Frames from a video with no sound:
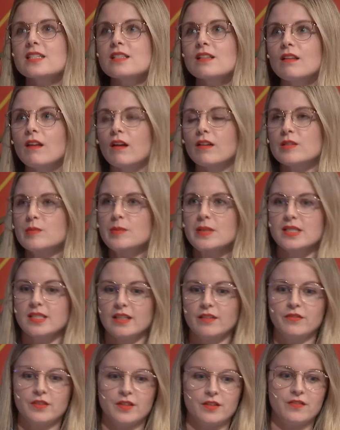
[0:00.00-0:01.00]
lot to be
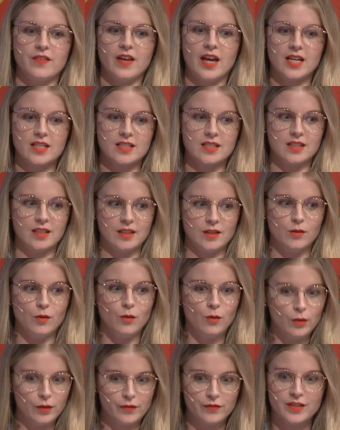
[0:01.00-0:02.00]
said for the fact that
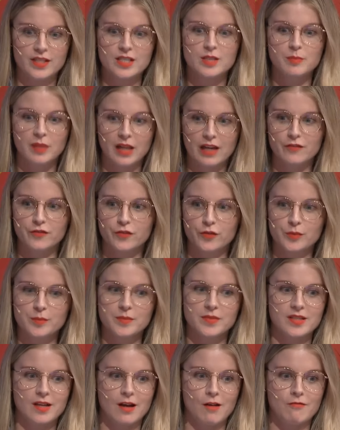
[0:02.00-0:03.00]
all of these
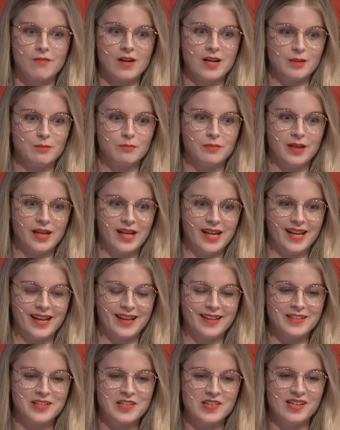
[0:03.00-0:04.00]
platforms are run
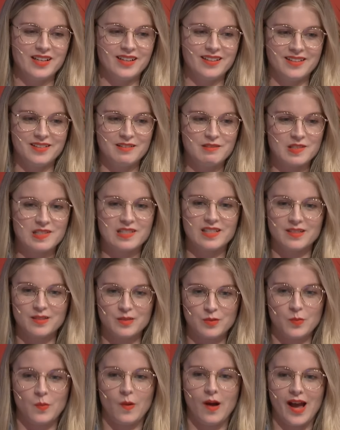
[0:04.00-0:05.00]
by
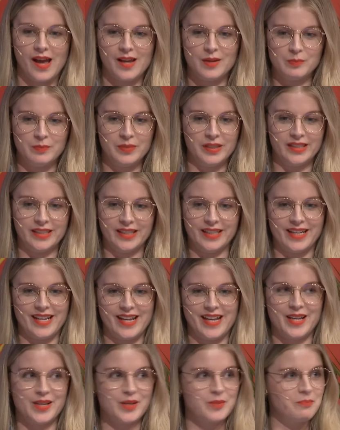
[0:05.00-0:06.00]
cis white
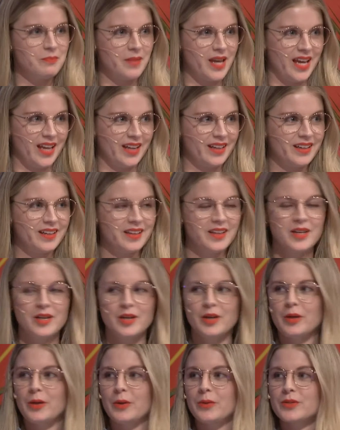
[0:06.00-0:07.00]
billionaire men
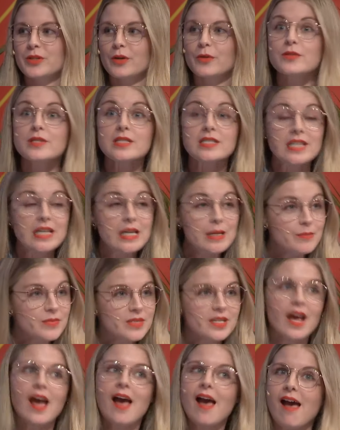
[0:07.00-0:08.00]
who don't seem
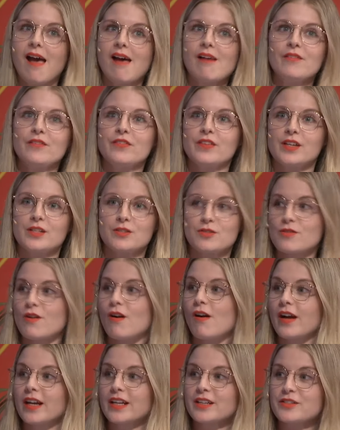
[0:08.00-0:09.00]
to have a
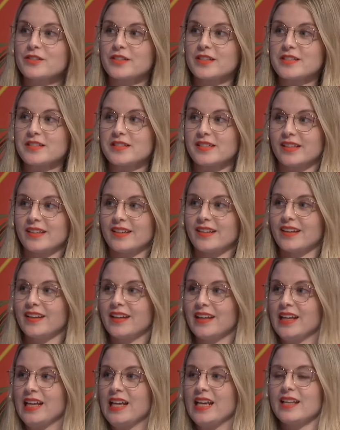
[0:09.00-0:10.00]
strong interest in
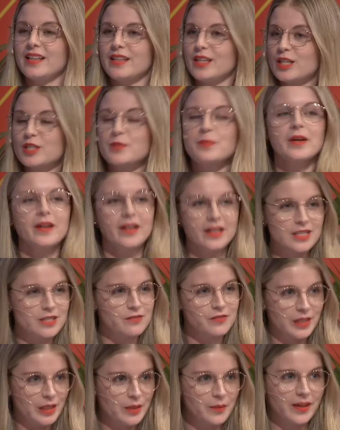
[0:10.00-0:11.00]
the experience of
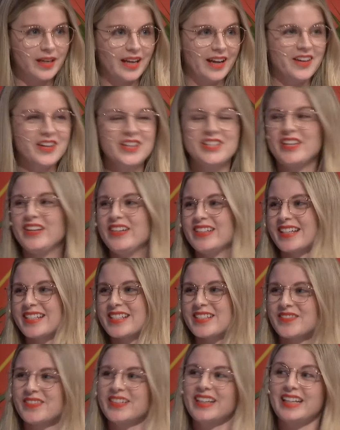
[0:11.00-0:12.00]
anyone else who
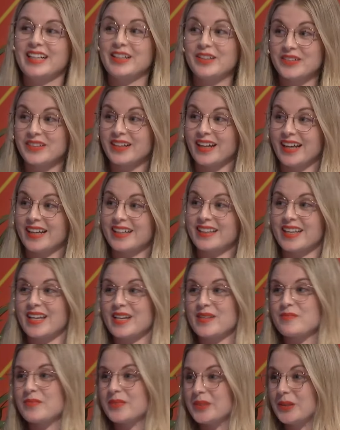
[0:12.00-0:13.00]
doesn't really look like
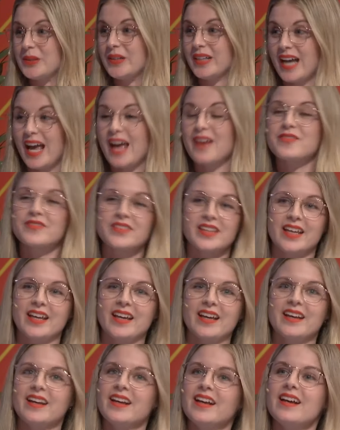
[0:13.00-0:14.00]
them or have
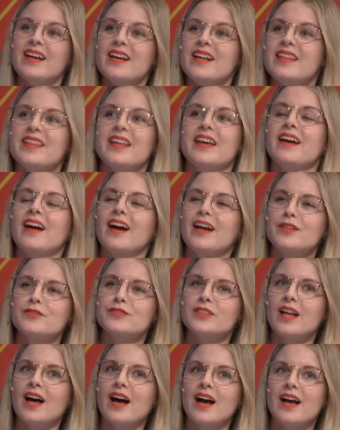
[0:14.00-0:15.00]
their kind
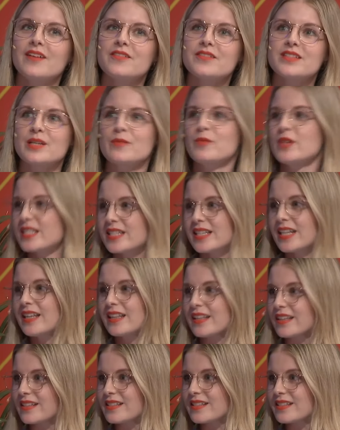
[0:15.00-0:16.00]
of lives. And we see
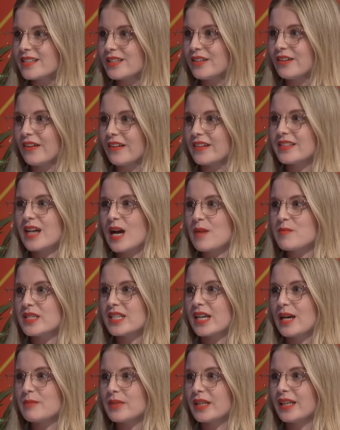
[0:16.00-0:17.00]
this, time and
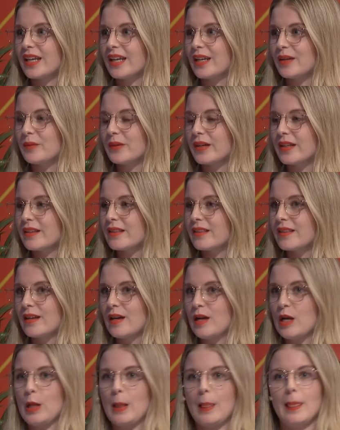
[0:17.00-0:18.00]
time again with
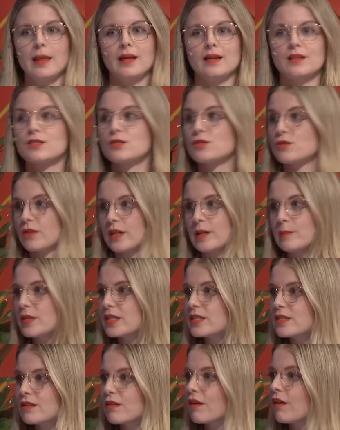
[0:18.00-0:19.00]

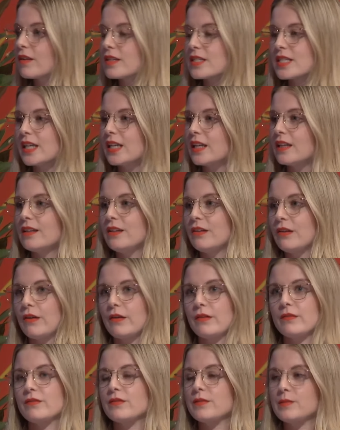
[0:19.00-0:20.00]
extremist content,
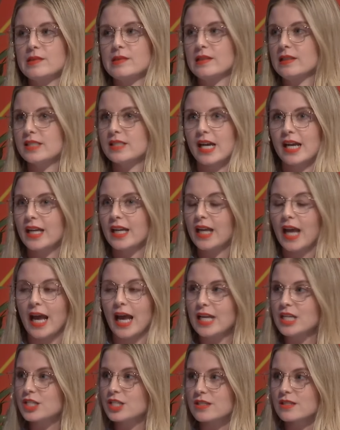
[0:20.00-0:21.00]
taking
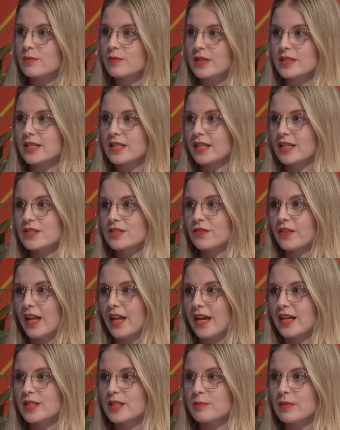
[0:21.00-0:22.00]
ages once it gets
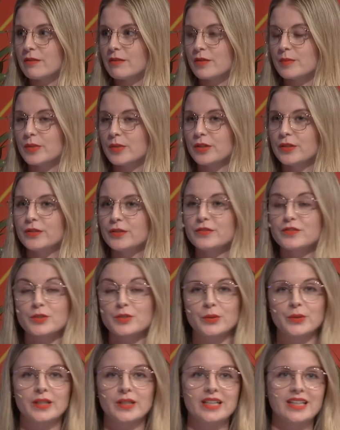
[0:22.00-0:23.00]
flagged to be removed,
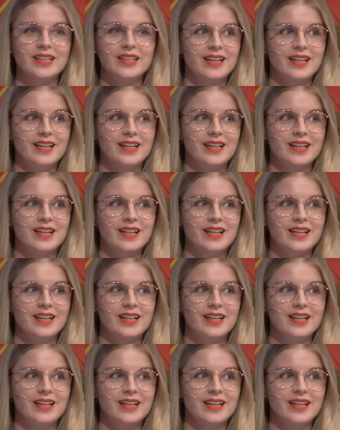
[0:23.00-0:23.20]
or